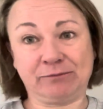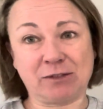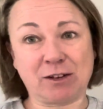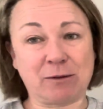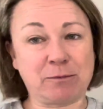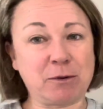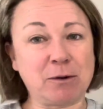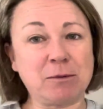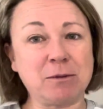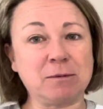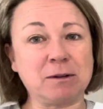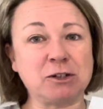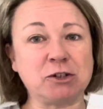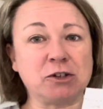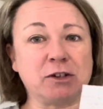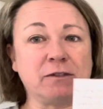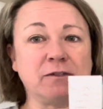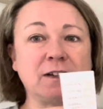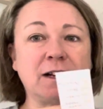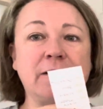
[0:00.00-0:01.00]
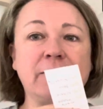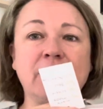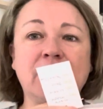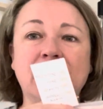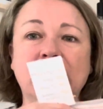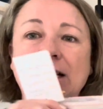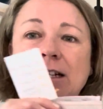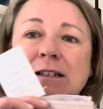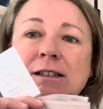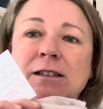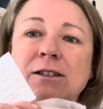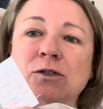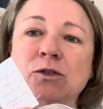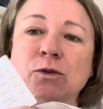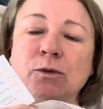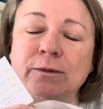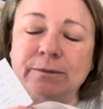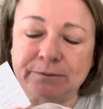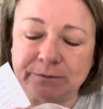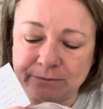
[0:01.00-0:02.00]
probably should have done that in
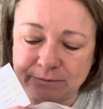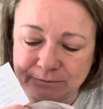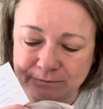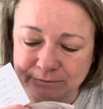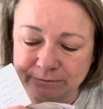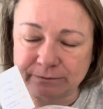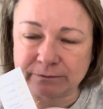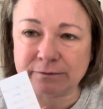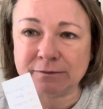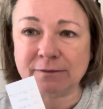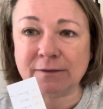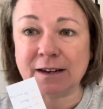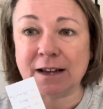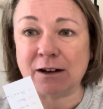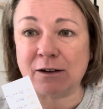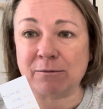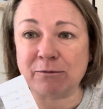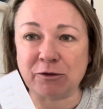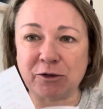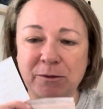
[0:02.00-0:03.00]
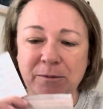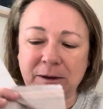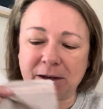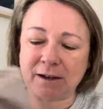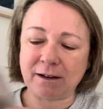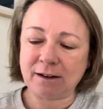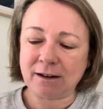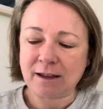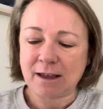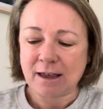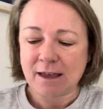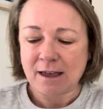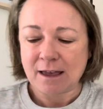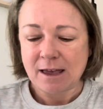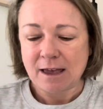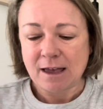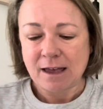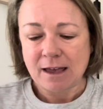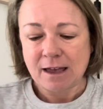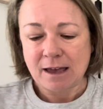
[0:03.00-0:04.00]
Storm. Now I'm dropping it.
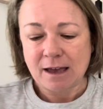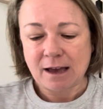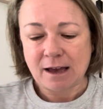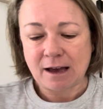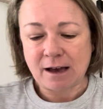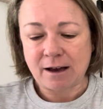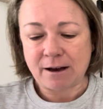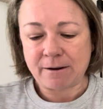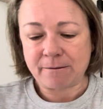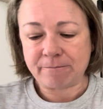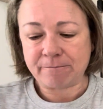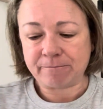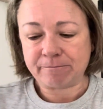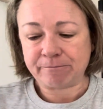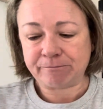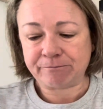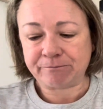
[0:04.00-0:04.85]
One